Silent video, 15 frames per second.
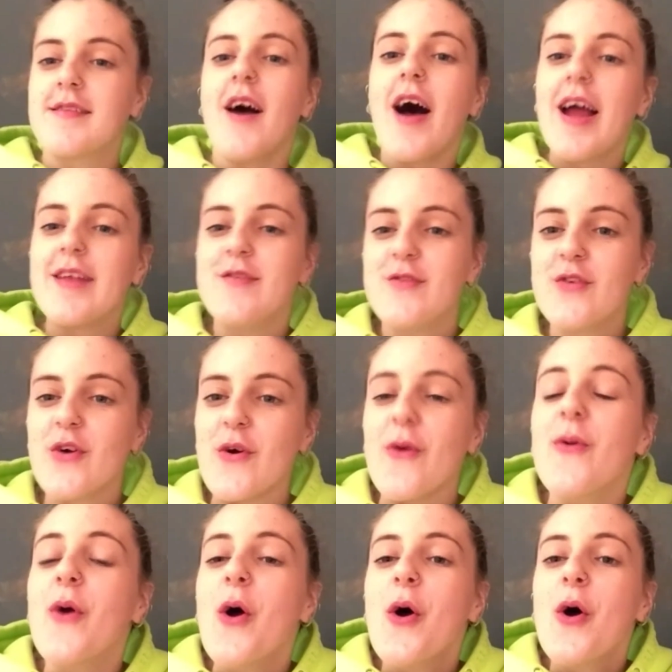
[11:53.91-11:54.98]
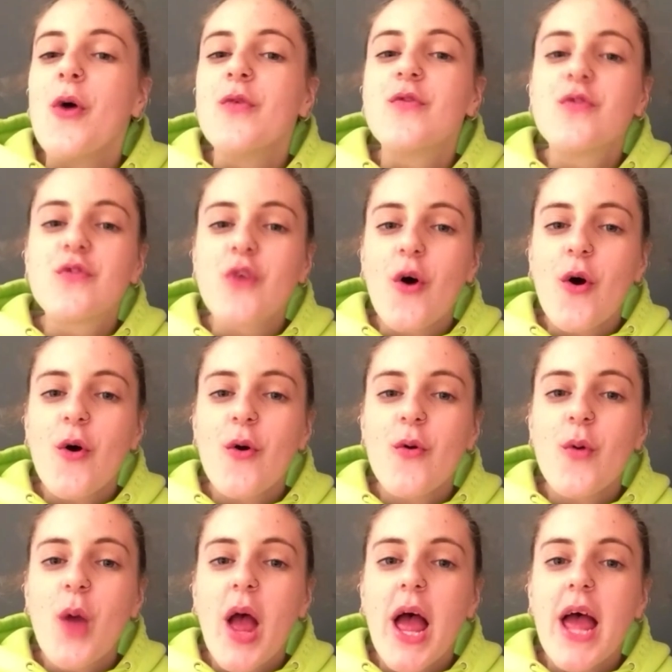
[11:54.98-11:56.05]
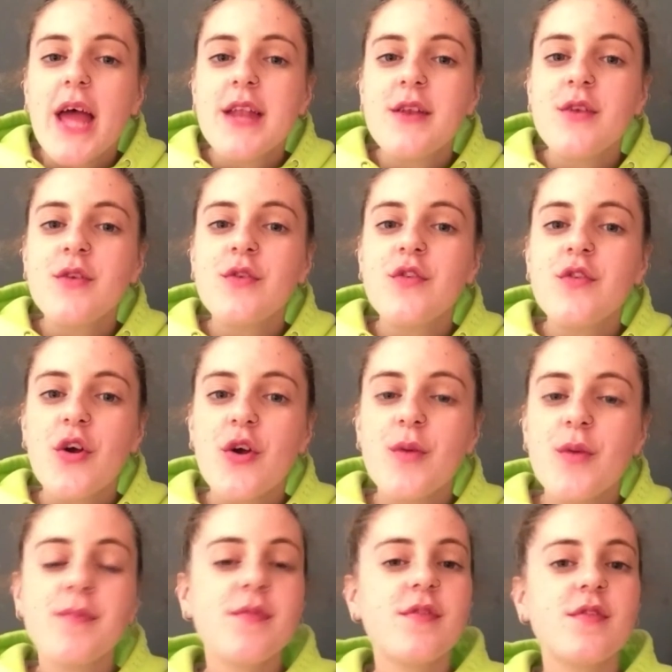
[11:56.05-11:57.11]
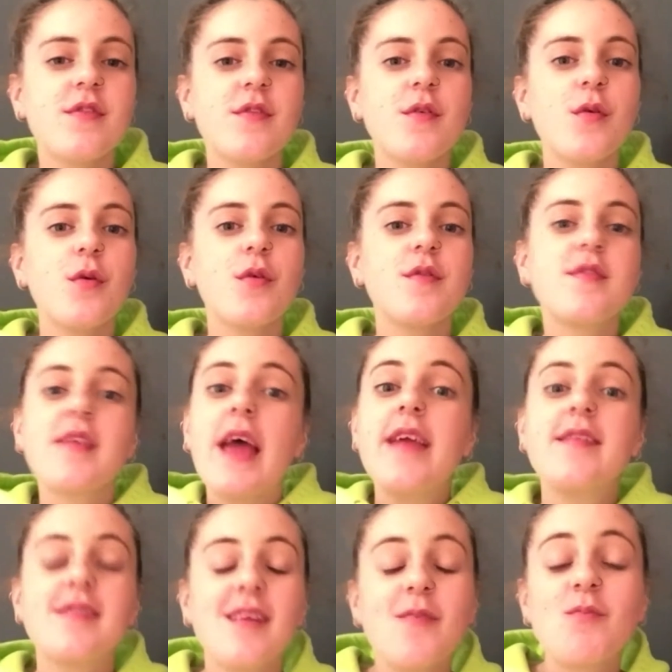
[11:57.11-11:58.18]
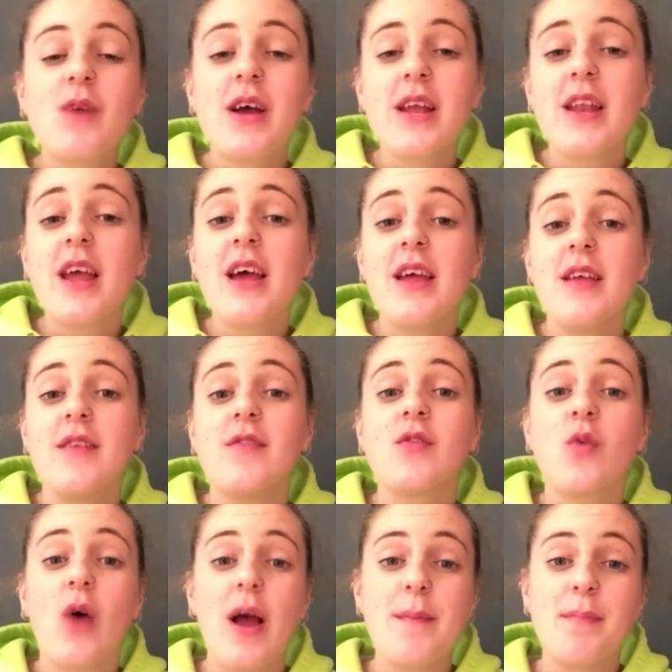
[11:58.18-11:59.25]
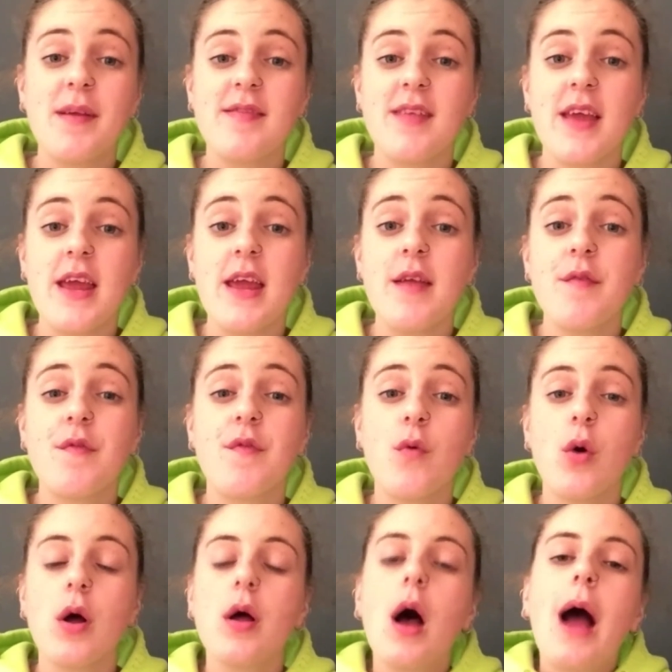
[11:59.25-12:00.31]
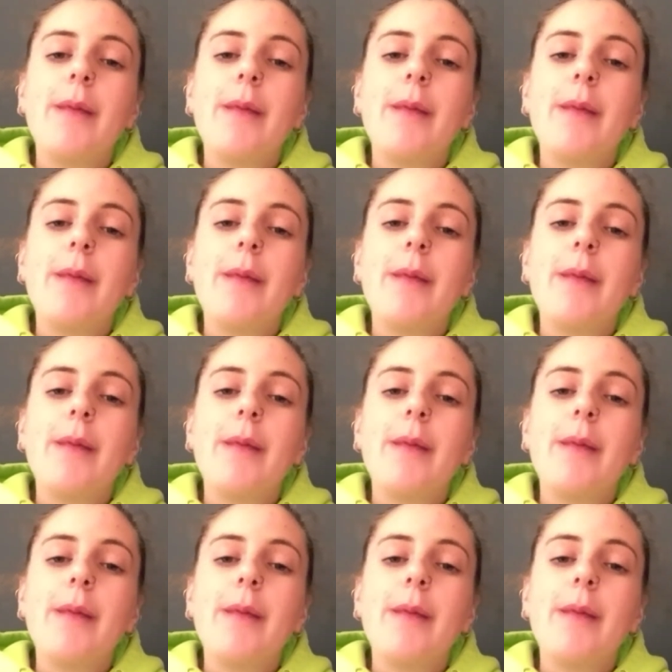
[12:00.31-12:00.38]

I do. So in terms, say someone is quite busy I'm